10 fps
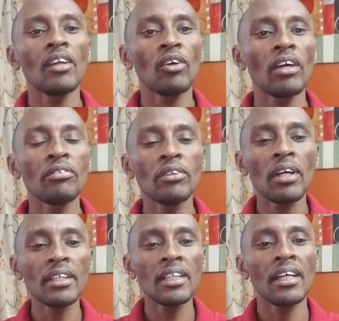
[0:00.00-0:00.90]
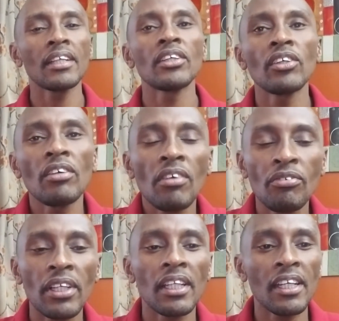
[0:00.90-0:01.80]
everyone, do you ever
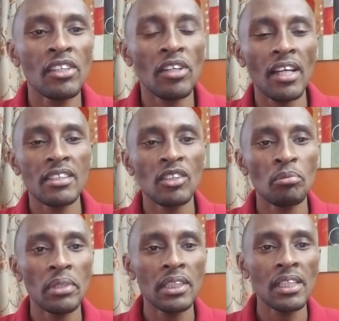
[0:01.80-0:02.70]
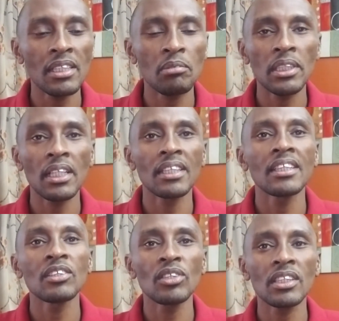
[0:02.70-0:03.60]
feel like you can't stop eating, especially the
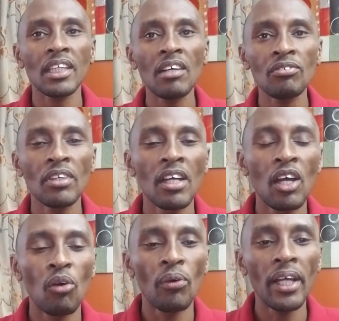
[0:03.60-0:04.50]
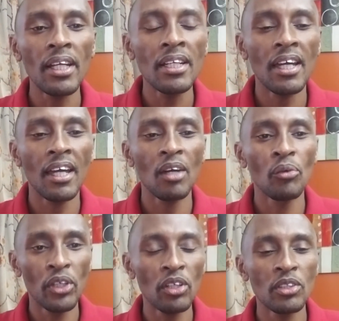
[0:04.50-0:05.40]
sweet stuff? Well,
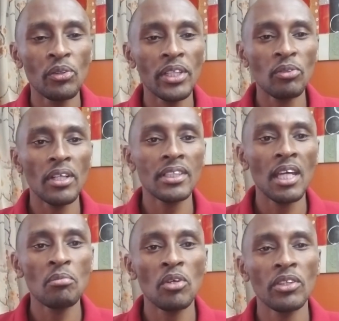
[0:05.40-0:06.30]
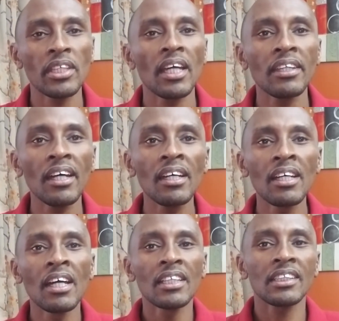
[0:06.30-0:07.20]
we all do at one time or the other.
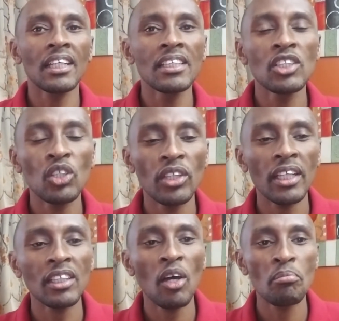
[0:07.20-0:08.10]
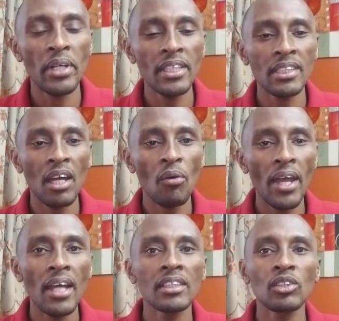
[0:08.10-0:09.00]
Studies show that our brains are
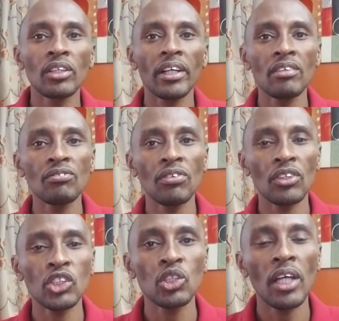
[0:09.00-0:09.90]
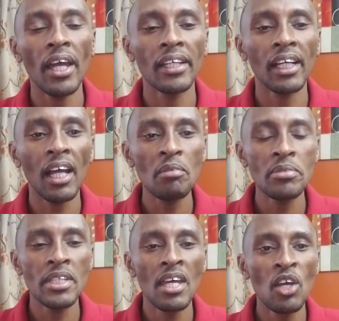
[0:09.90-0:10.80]
wired to crave for sugar and
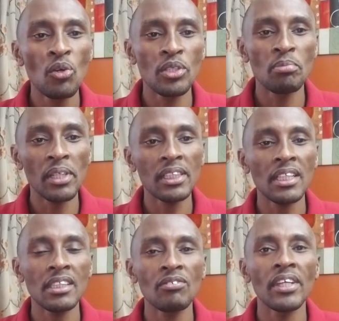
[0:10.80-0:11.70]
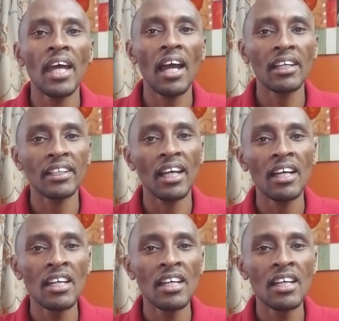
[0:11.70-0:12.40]
carbs, which makes us even hungrier.